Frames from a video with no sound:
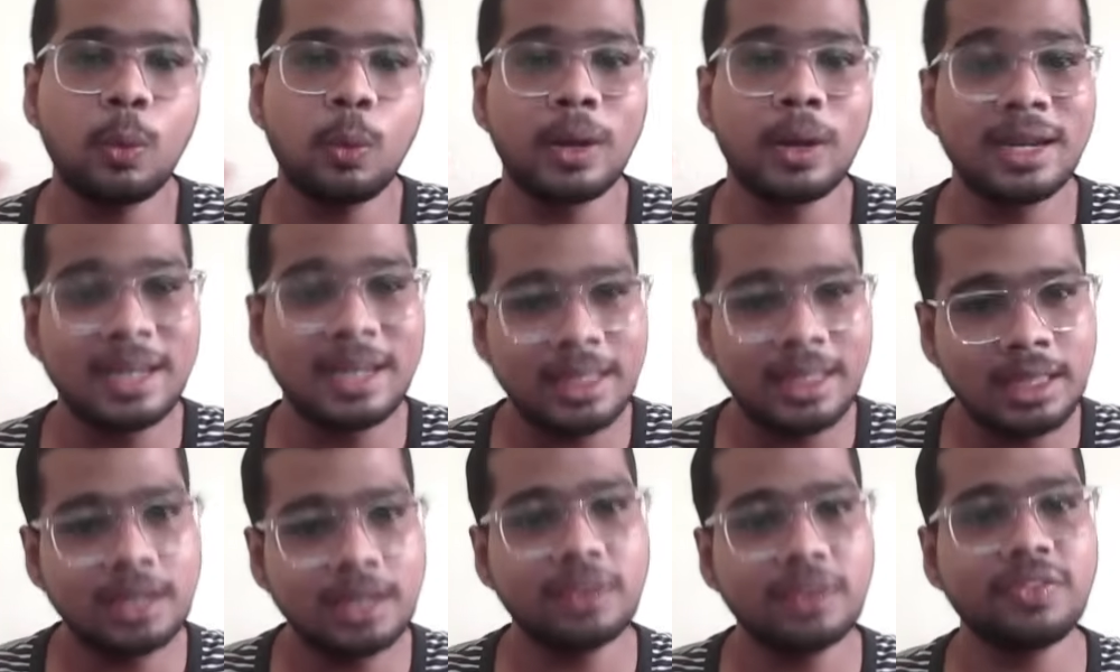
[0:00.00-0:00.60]
Only
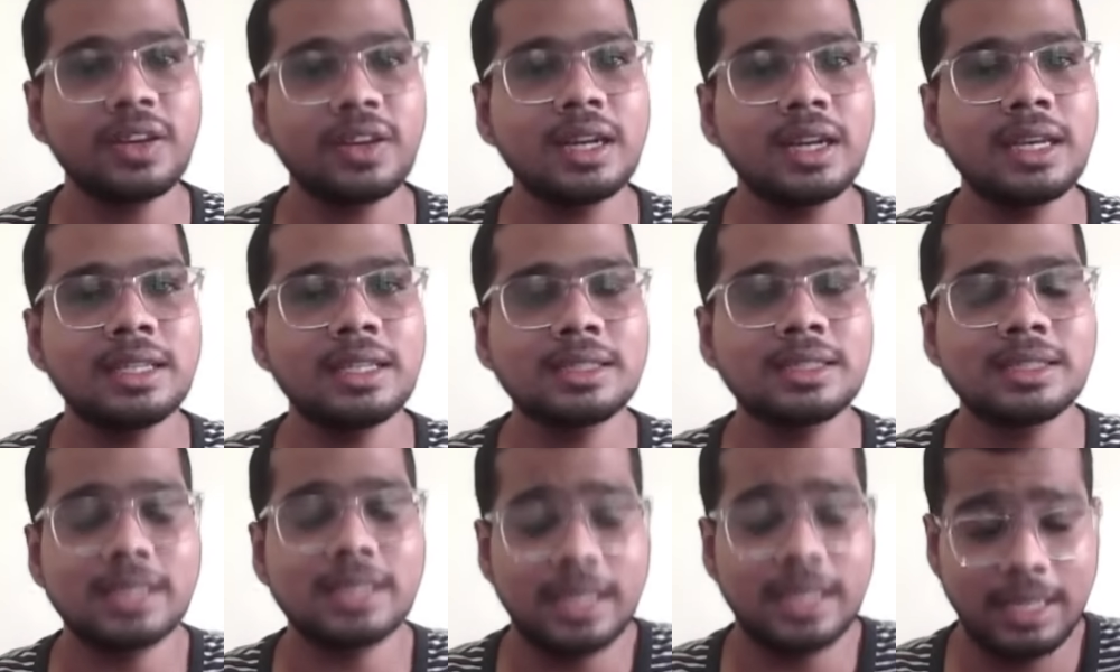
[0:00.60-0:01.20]
the
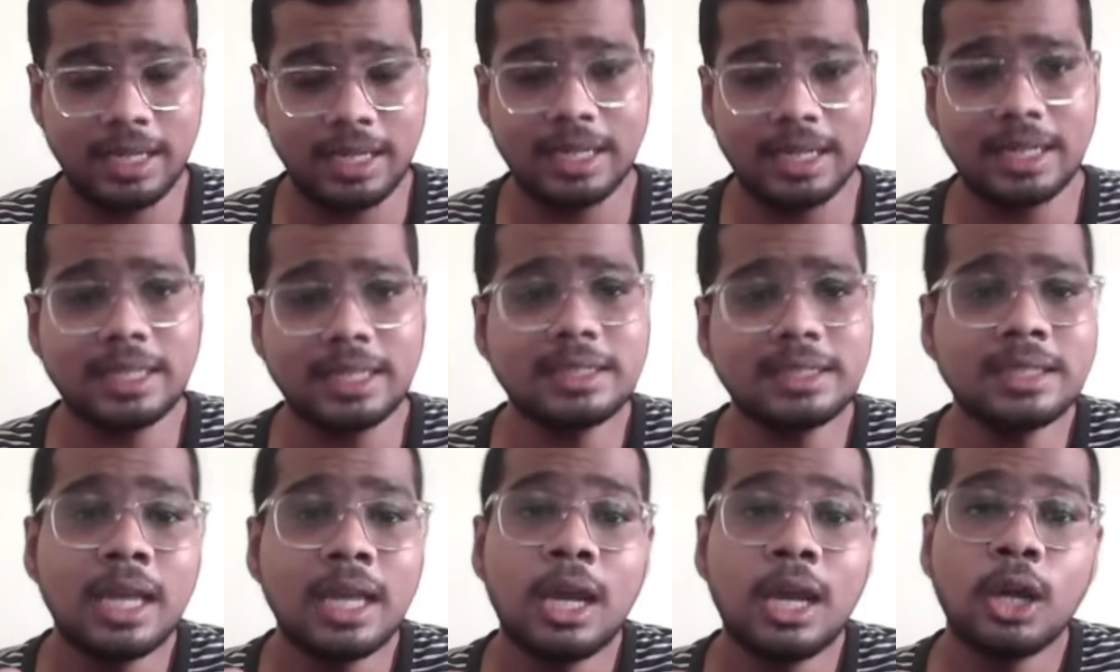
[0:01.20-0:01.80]
difference here
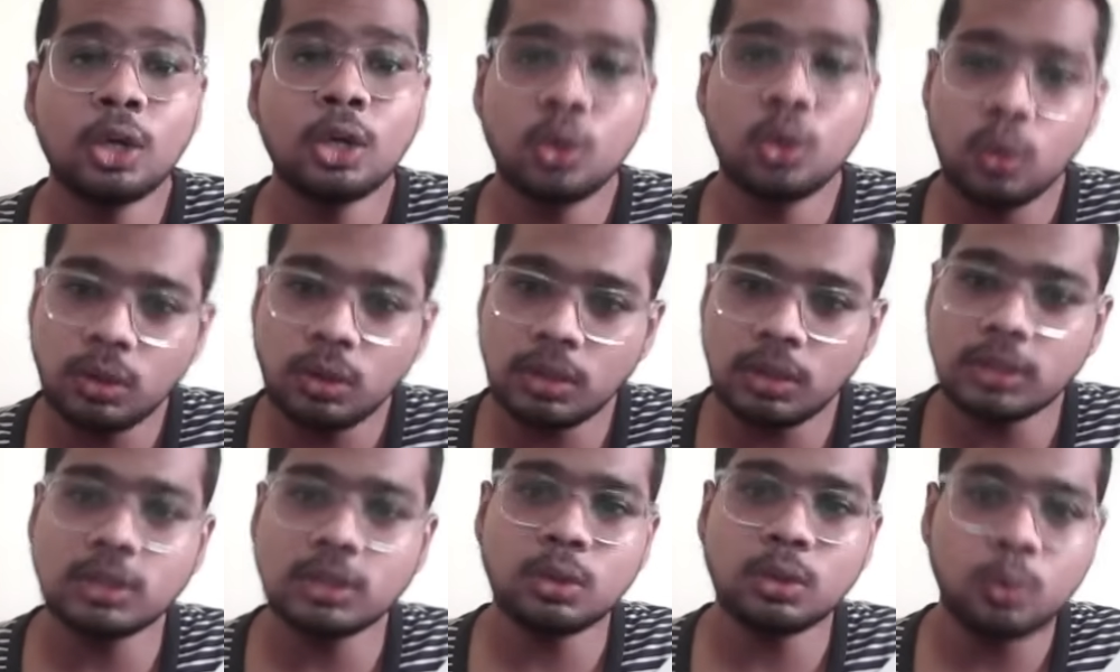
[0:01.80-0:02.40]
is
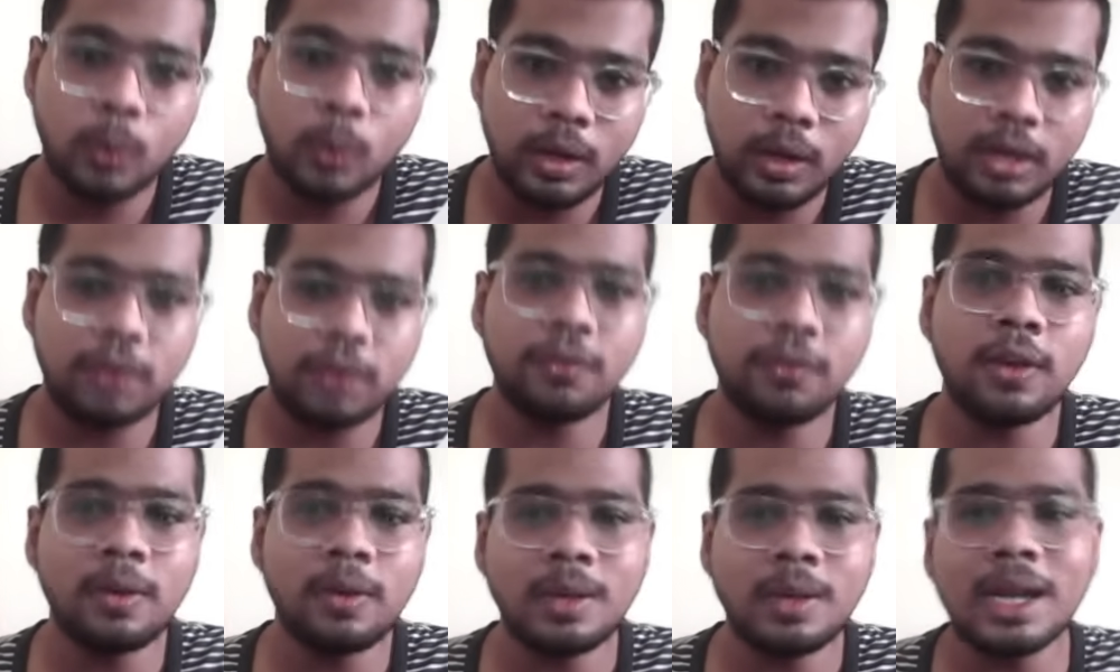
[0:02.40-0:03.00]

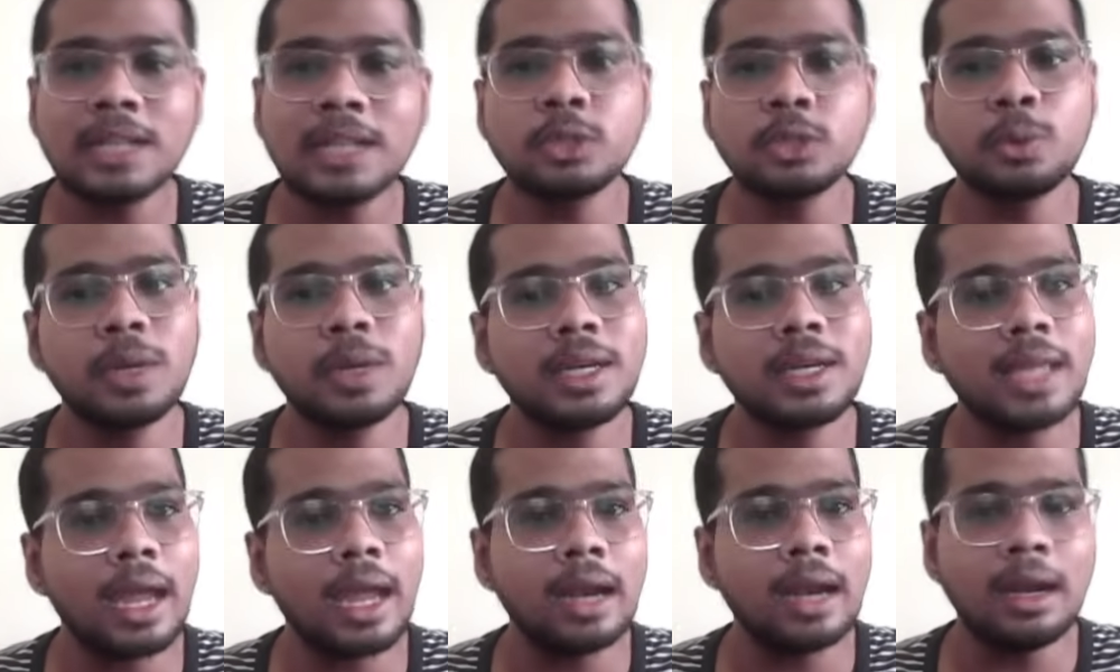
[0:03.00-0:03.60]
2025 graduate
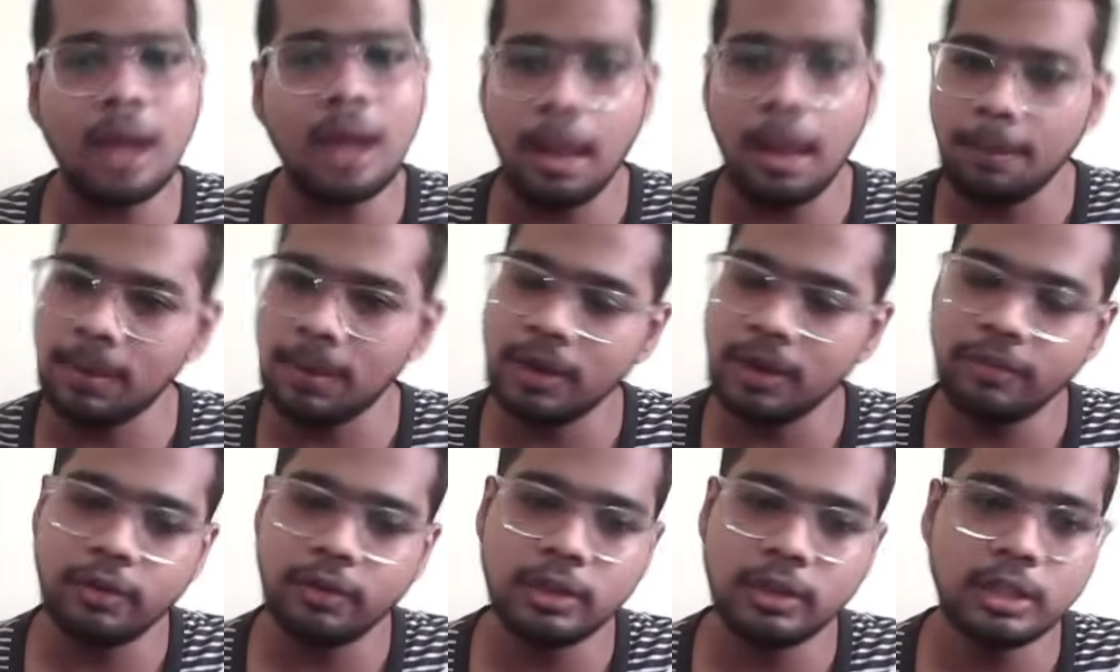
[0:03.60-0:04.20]
can apply
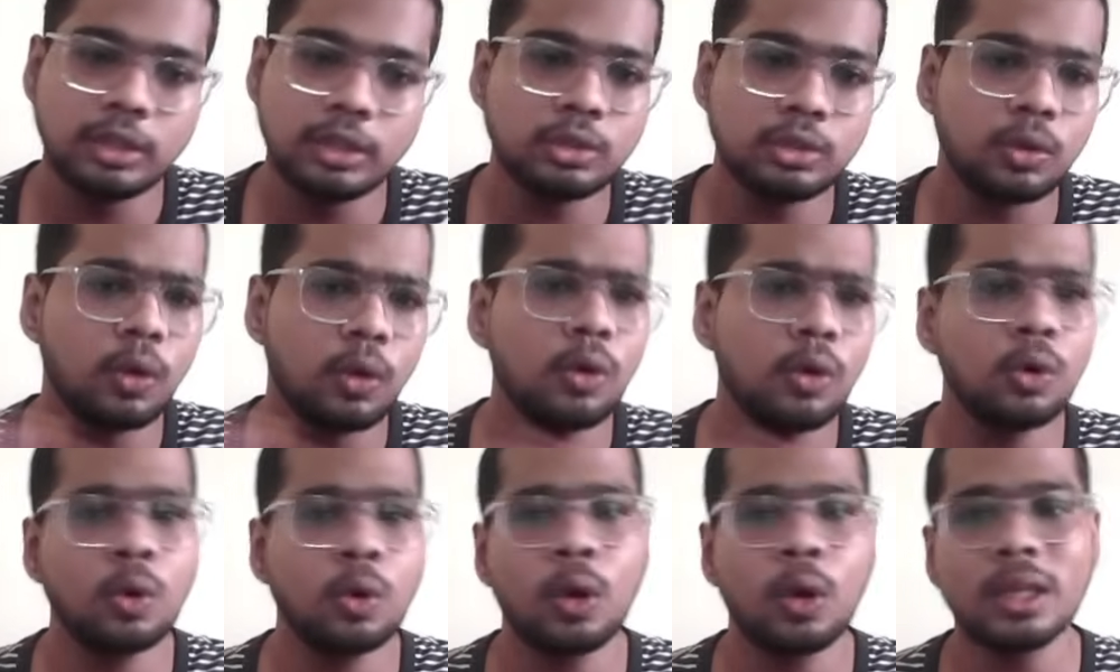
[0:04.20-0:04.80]
for this role.
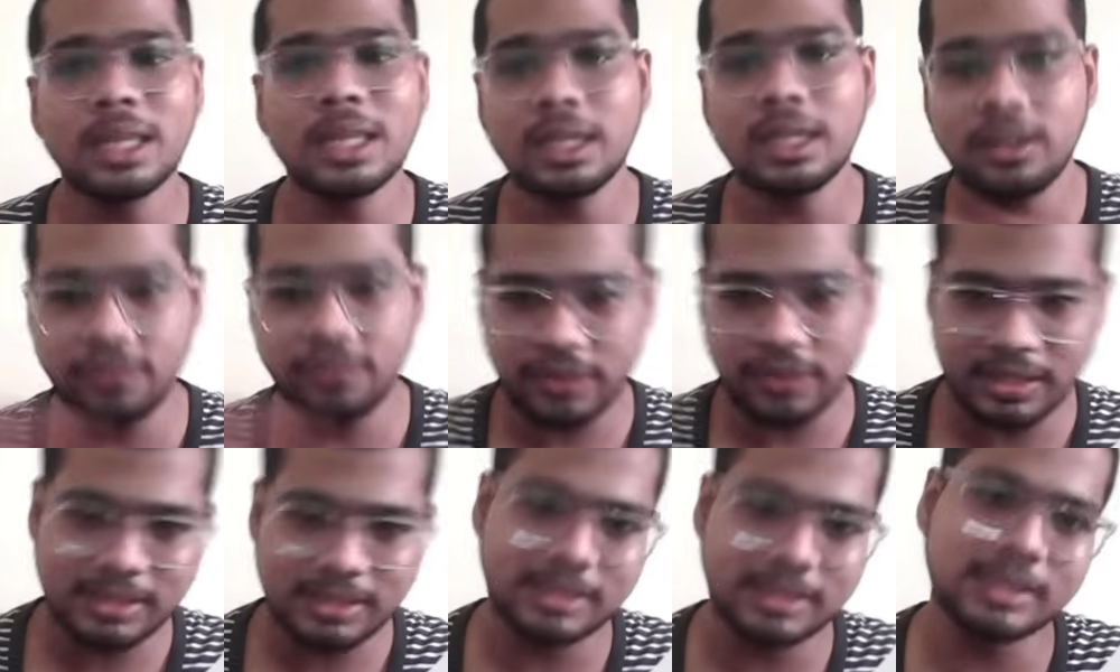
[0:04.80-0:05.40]
No other
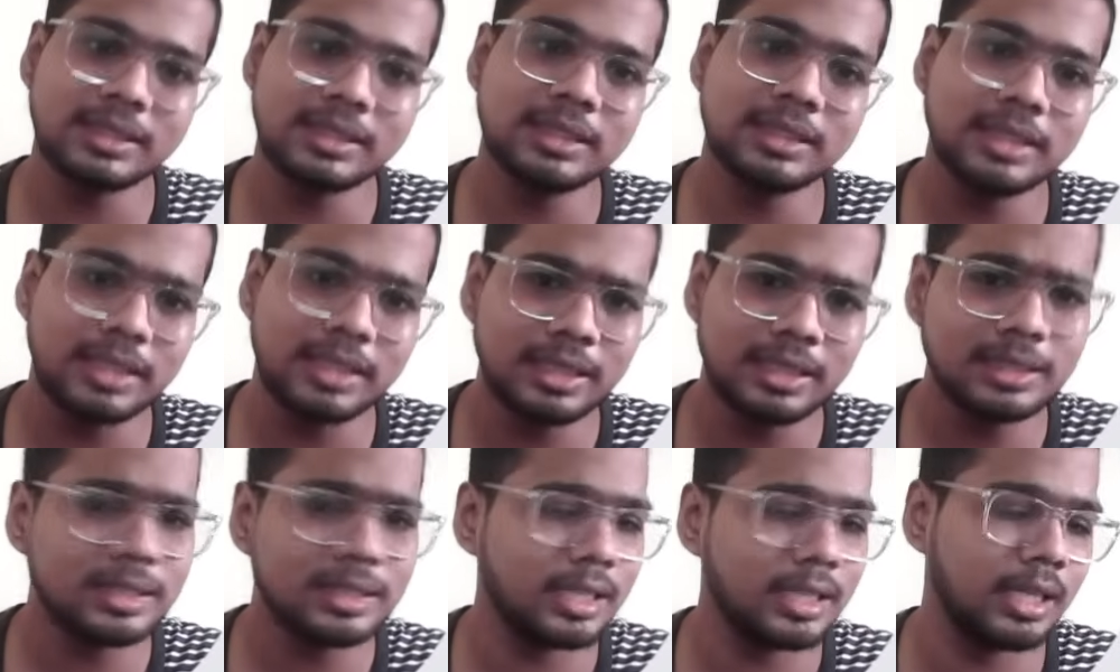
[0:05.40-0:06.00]
differences
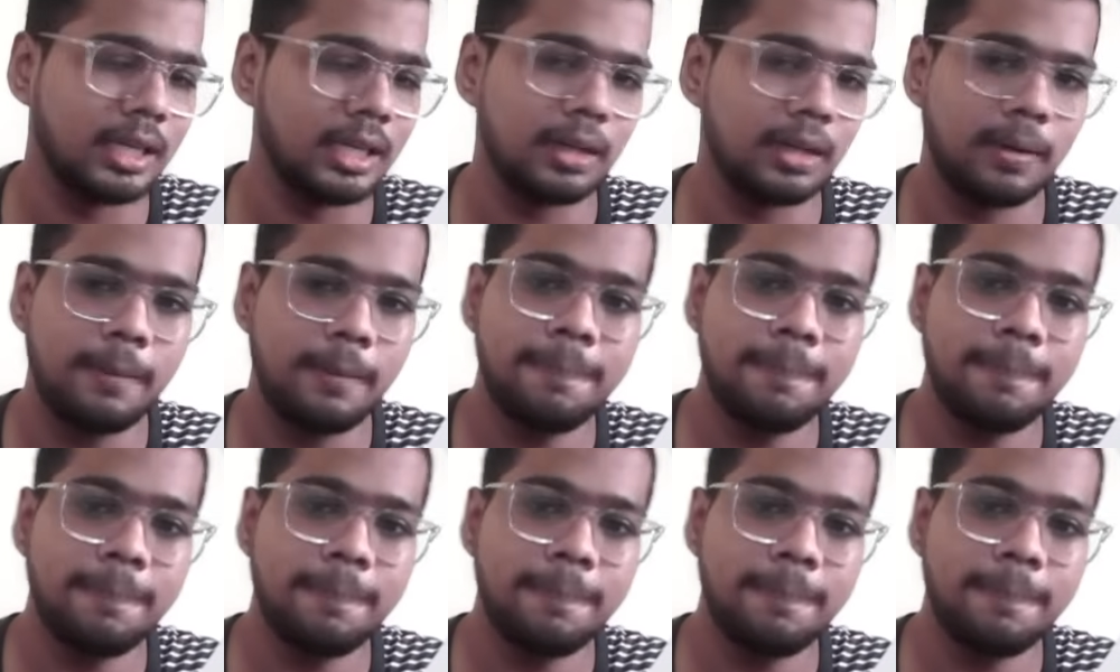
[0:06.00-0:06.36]
is here.